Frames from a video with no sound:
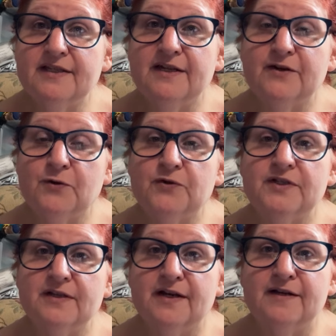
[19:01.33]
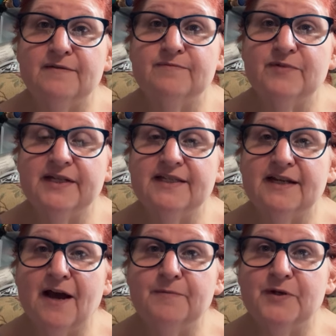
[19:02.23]
And of course, uh, please
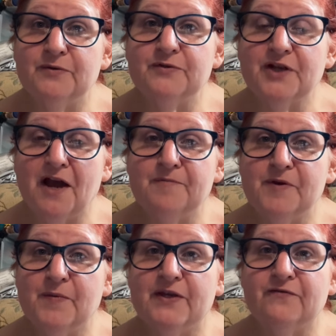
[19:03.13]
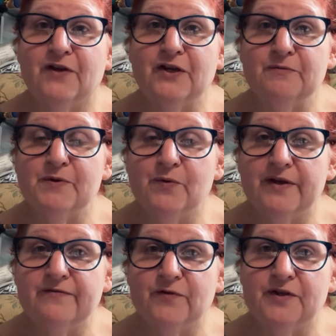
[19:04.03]
adopt, don't shop. Your best friend could be
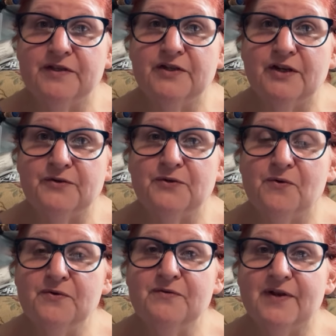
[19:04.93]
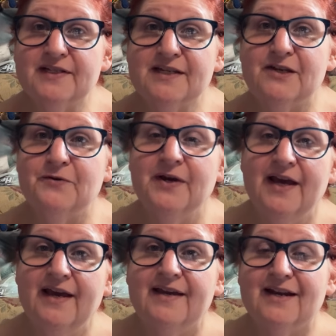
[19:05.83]
waiting for you at the shelter or the rescue.
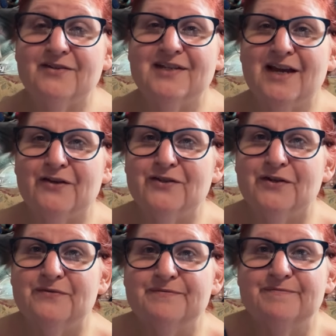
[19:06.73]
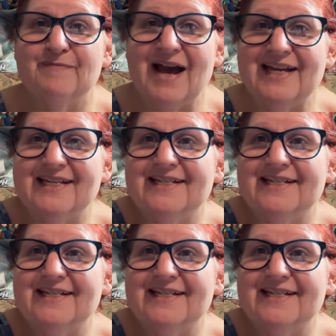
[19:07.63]
And I'll see y'all soon. Bye.